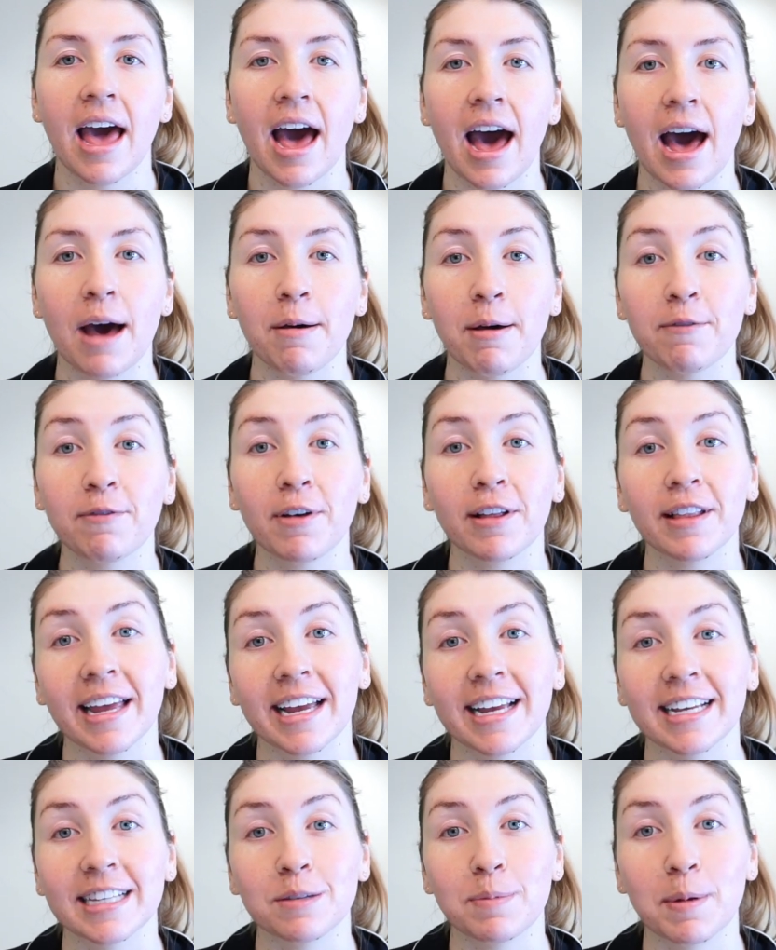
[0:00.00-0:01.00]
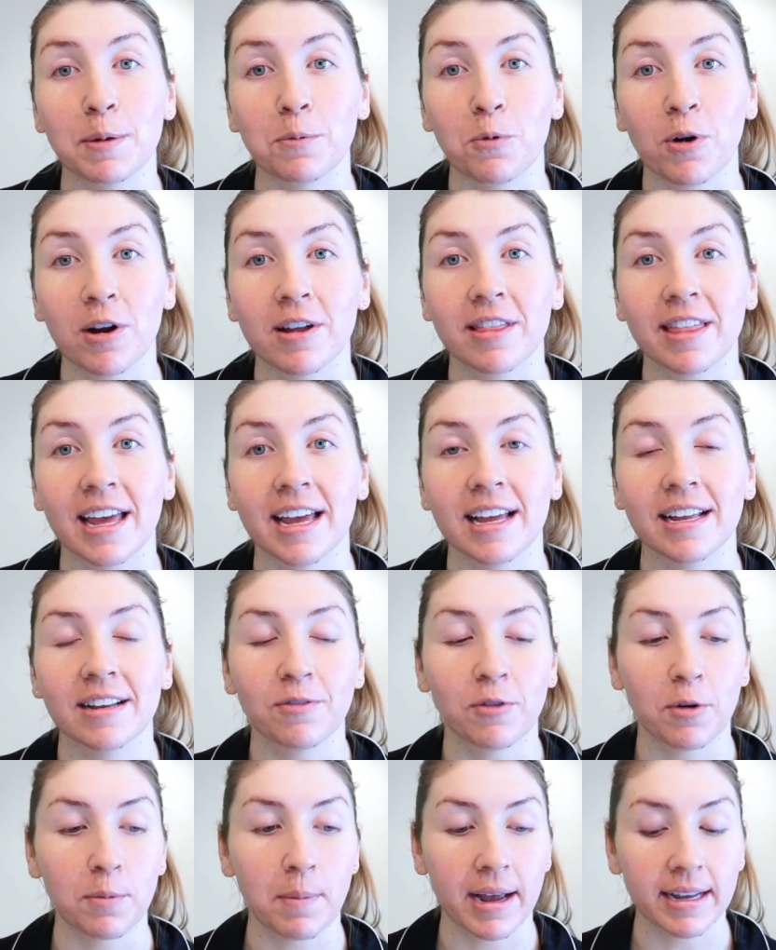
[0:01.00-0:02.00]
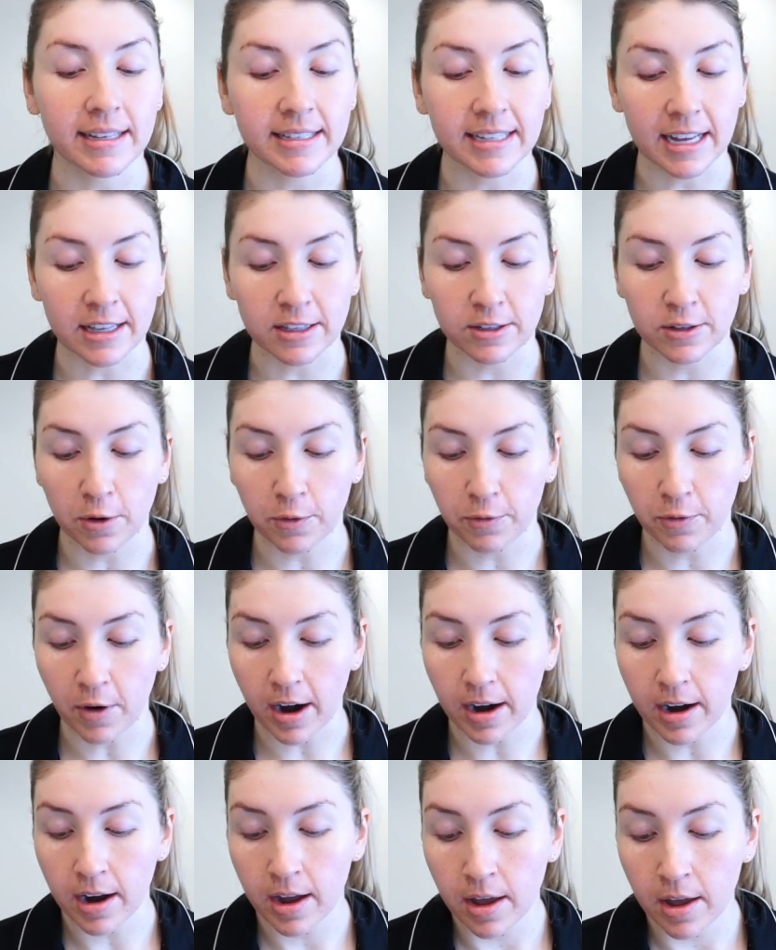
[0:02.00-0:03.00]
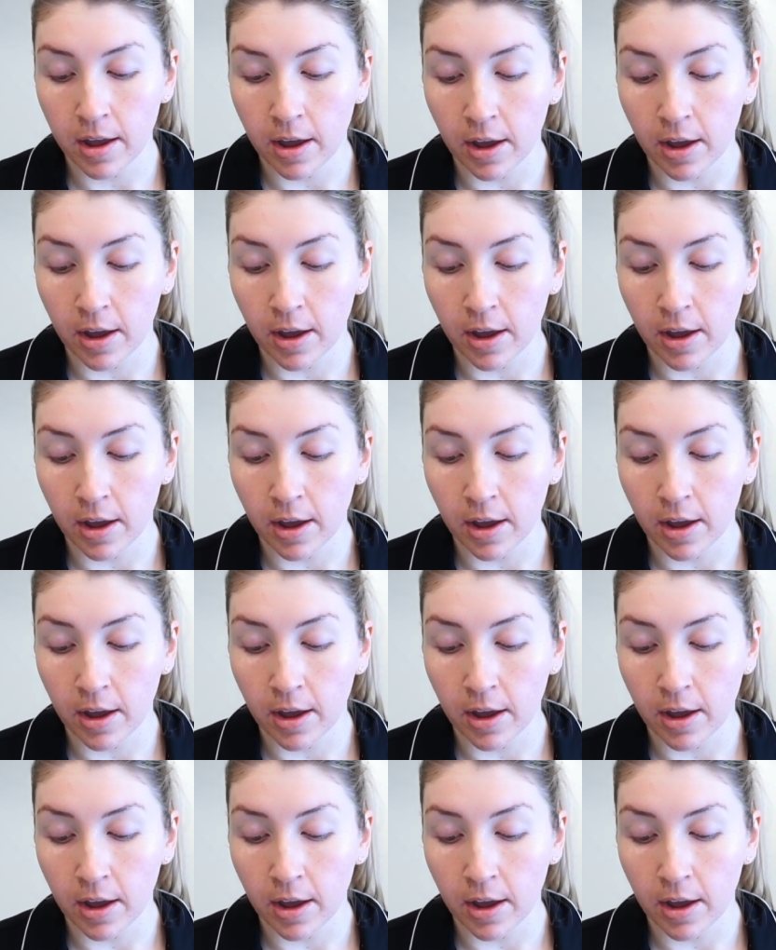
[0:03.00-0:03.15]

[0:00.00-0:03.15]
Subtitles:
I felt like it's been worth it for my skin so far.